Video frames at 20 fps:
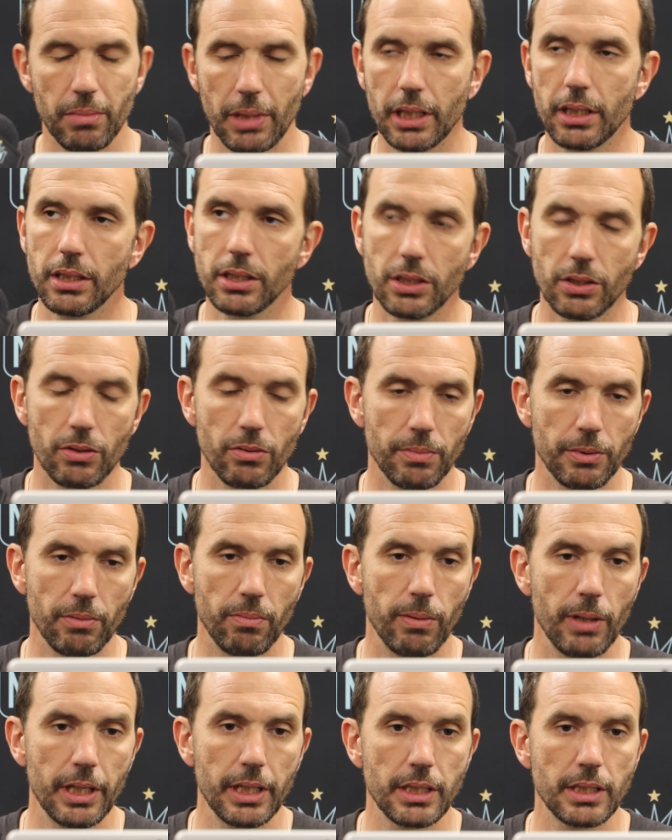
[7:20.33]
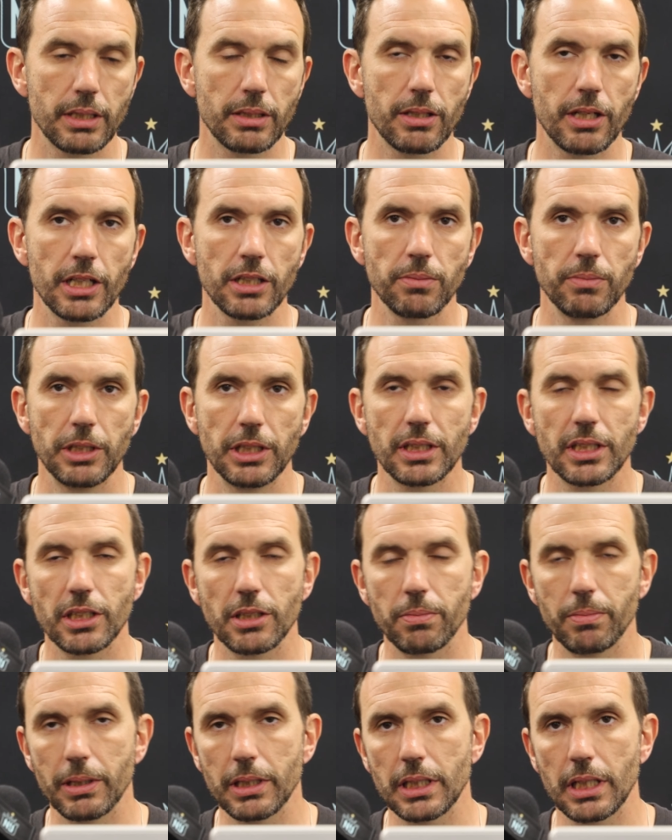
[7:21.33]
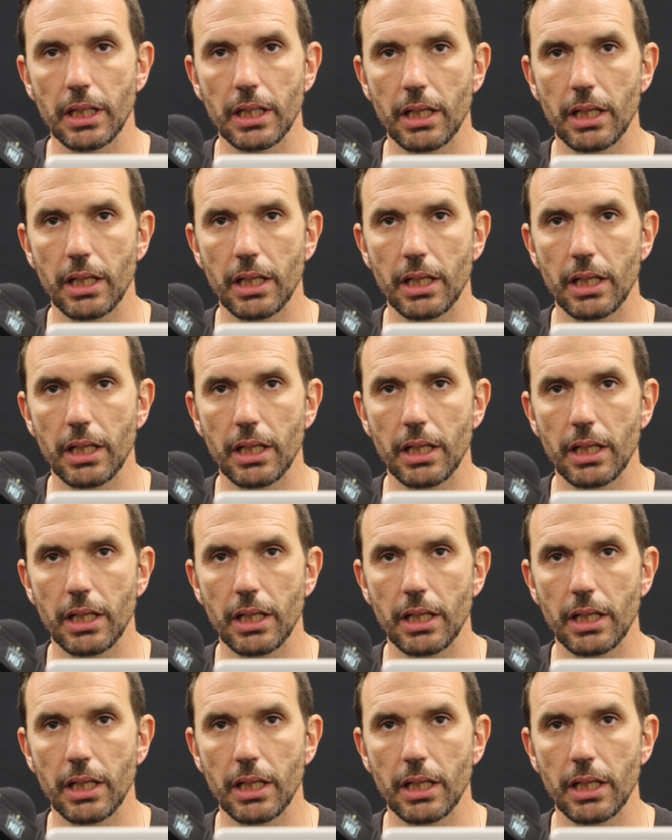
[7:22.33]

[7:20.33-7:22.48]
But this group of players, trust me, is special.